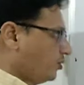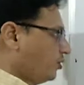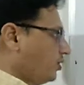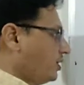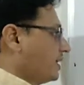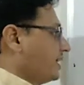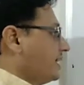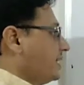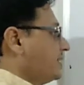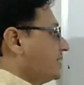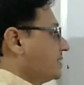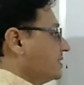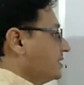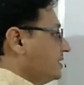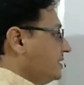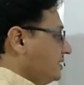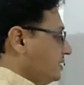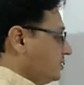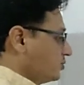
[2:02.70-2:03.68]
bond, and
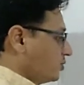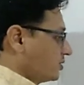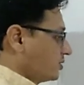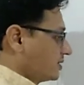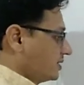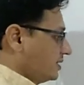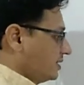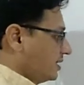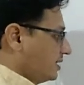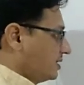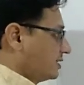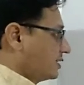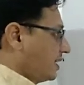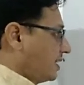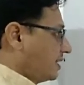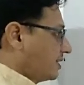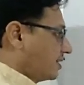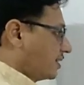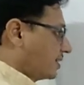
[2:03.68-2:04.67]
these oxygens
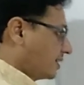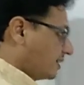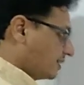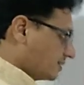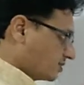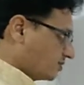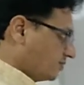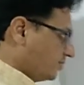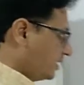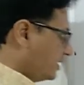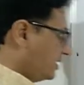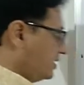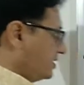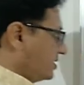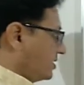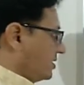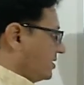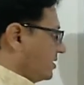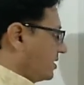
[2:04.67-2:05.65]
are attached with
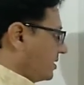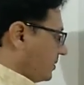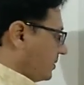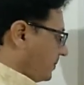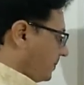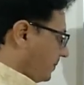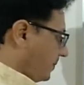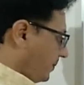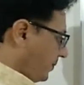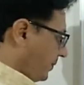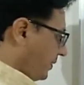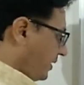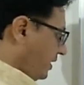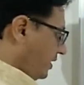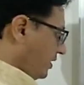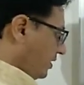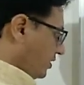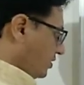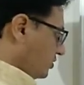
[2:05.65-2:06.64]
each other.
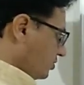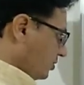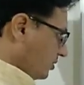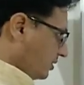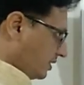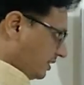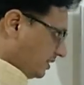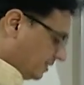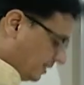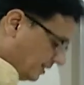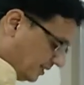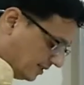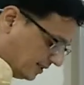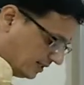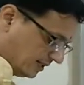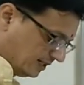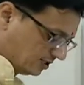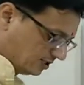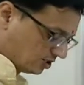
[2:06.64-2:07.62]
So this is
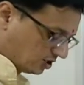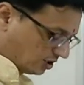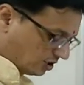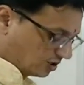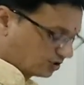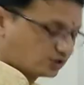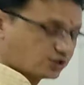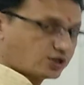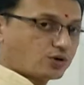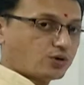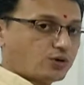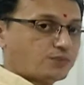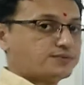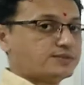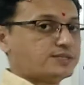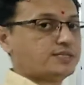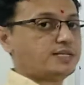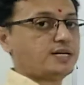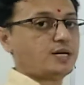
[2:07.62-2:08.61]
the structure of
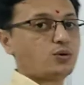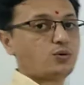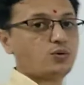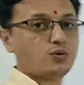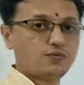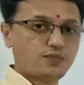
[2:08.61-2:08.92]
CrO5.